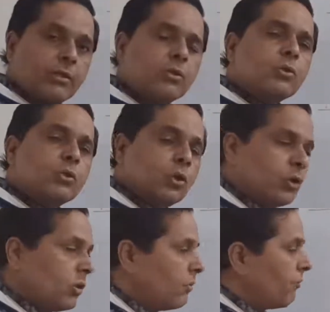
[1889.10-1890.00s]

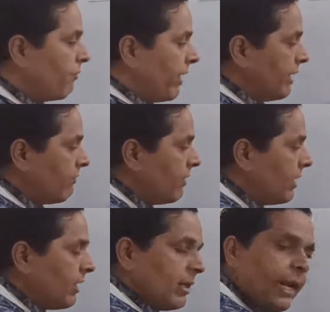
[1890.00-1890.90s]
So
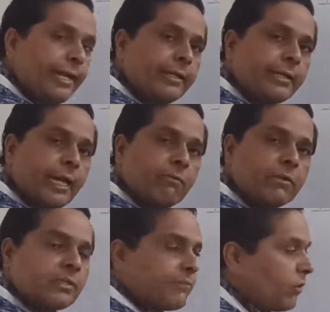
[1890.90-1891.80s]
whenever light
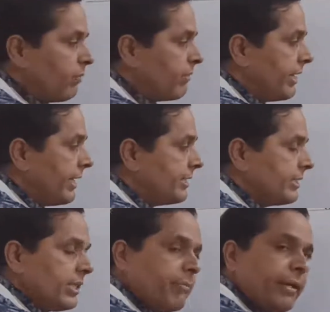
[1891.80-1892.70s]
travels from
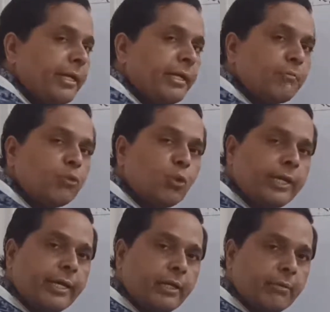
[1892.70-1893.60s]
denser medium to
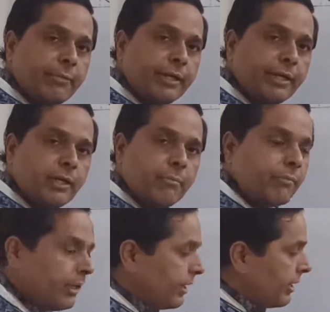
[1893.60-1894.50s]
rarer
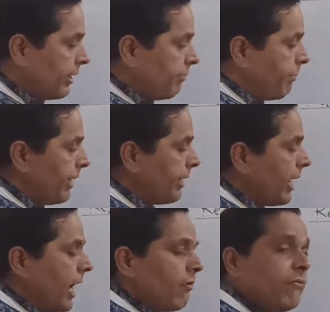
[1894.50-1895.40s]
medium, it
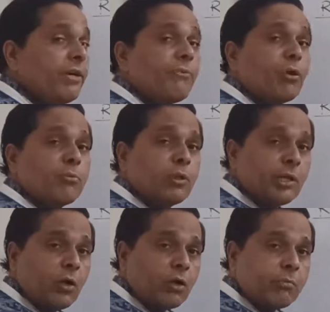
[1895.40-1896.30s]
bends away from the
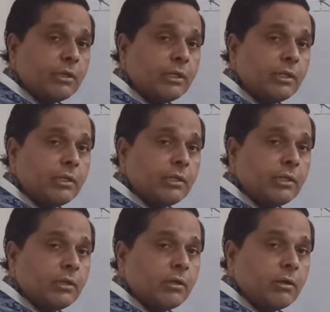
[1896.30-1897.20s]
normal.
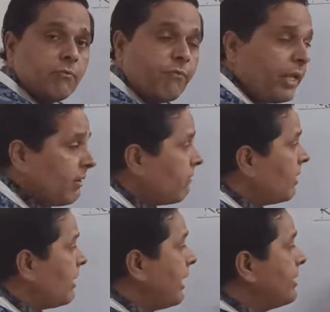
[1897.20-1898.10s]

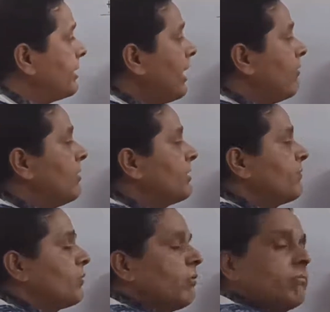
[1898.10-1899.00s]
Whenever light travels
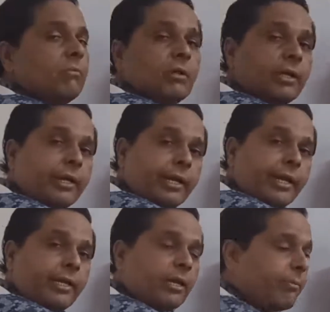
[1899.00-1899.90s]
from
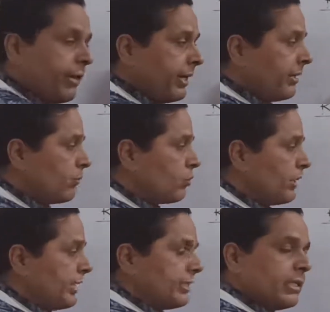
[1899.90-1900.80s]
rarer medium to
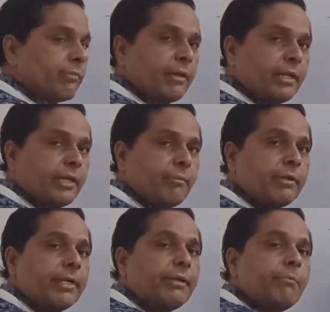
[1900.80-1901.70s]
denser
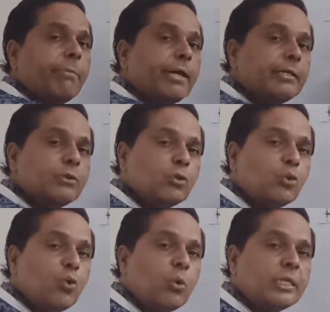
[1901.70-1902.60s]
medium, it bends
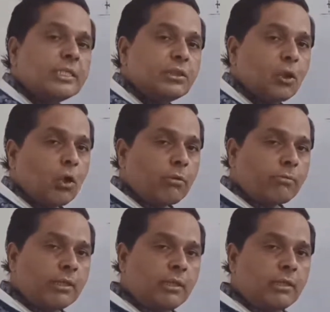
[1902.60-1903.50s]
towards
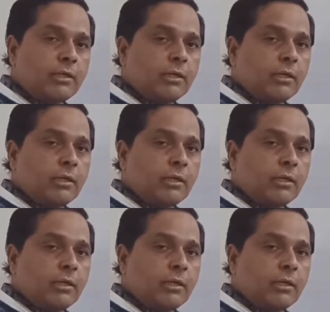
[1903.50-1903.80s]
normal.